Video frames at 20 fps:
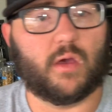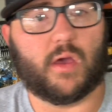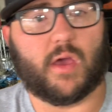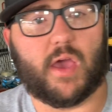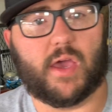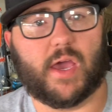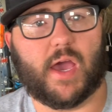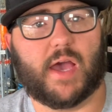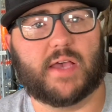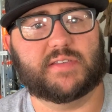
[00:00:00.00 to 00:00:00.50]

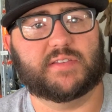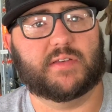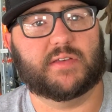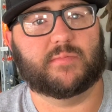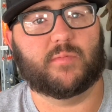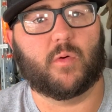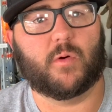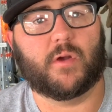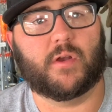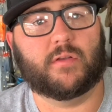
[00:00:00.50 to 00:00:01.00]
Hey guys, good
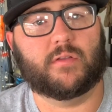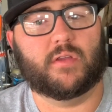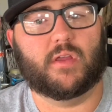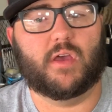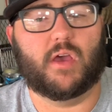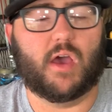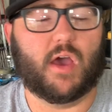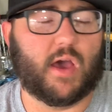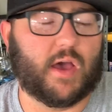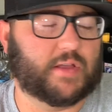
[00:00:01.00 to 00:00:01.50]
morning.
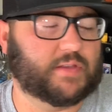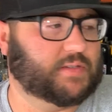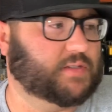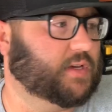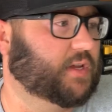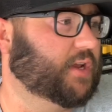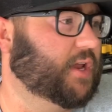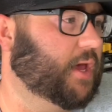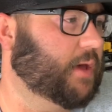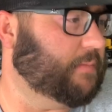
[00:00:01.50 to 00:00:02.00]
It's Sunday,